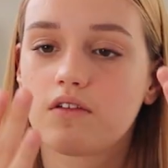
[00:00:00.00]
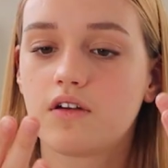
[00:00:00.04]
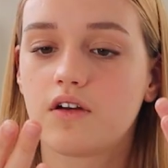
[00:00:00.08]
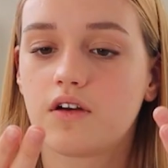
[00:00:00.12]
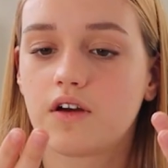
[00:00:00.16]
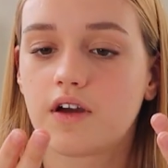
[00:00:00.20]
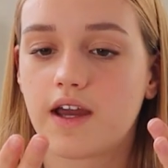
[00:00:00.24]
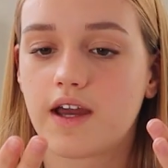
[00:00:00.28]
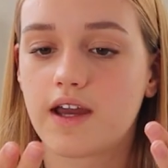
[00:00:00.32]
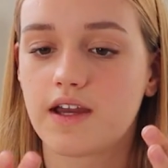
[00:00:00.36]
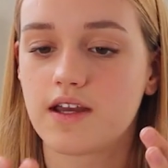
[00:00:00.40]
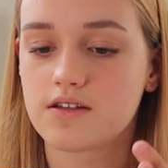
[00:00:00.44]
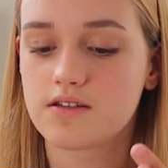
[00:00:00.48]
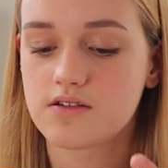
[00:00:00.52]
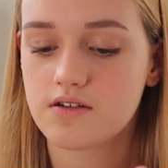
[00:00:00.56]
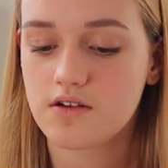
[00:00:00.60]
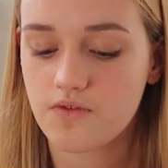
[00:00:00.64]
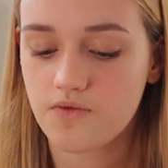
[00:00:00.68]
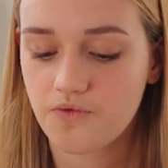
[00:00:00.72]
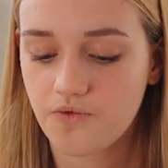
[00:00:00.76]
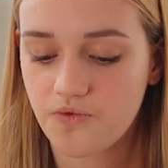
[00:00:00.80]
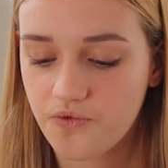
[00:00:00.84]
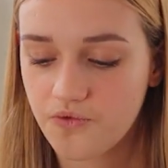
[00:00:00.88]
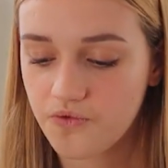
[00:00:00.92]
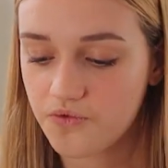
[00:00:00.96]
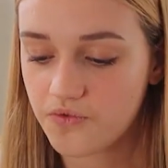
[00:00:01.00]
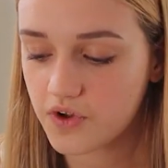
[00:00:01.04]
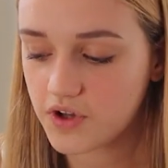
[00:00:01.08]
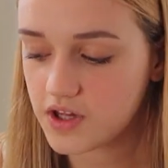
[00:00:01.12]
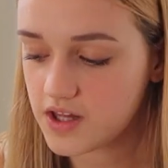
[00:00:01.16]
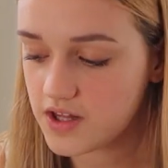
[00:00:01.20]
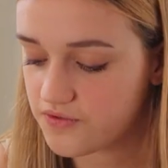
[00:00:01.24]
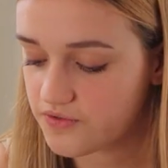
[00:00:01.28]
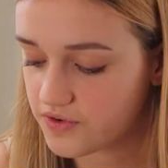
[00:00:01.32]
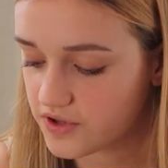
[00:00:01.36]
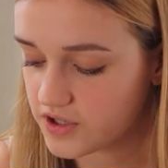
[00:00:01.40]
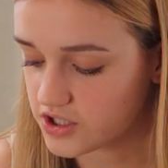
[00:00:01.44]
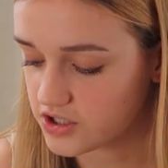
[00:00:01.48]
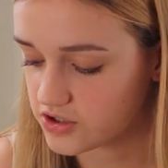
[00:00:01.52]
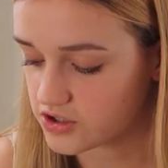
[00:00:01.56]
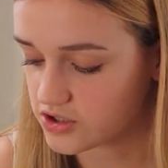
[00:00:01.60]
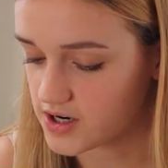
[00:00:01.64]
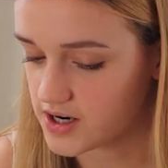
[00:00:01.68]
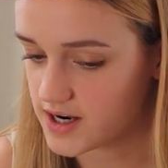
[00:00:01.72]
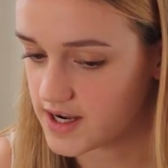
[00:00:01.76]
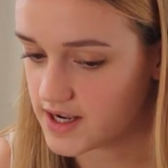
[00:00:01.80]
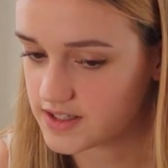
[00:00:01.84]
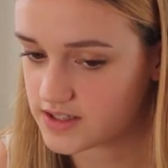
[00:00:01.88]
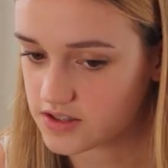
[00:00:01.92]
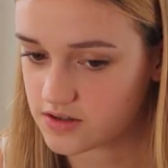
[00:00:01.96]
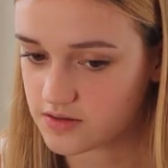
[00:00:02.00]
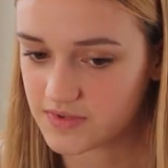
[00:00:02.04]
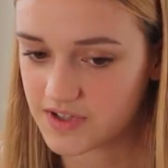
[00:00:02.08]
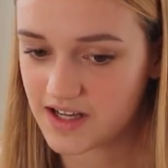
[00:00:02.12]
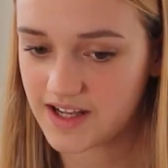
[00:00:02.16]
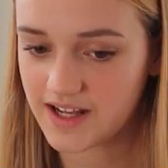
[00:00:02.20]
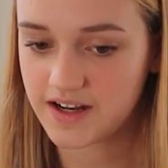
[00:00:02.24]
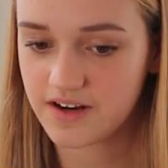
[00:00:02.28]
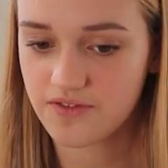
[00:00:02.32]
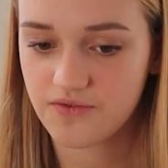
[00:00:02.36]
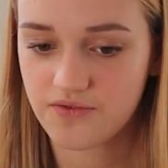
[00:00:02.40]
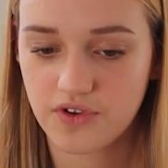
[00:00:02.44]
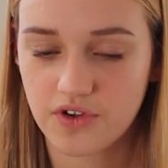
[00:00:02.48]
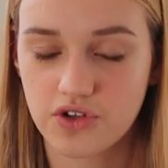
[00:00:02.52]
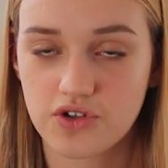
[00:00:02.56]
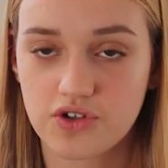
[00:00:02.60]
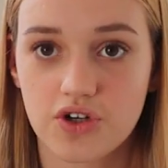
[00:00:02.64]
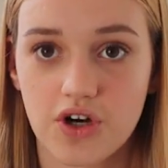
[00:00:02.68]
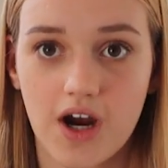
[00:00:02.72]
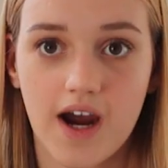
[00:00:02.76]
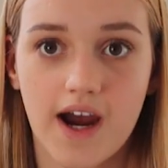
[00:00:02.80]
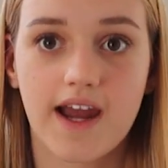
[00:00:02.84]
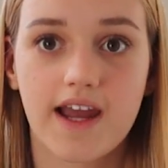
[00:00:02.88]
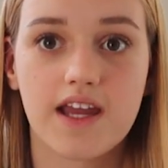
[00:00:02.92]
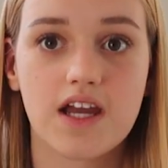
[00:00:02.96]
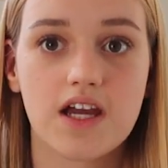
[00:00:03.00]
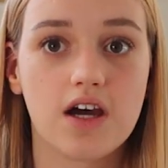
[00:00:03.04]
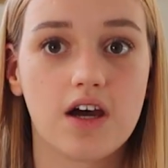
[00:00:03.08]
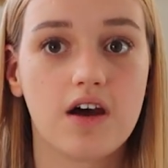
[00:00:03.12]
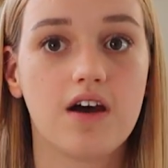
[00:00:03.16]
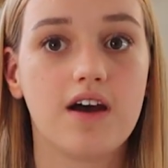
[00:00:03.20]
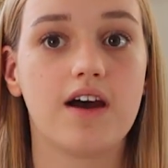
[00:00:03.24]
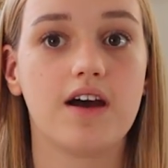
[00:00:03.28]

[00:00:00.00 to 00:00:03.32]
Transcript: Okay, it's not fully dry yet, so I'm gonna let it fully dry.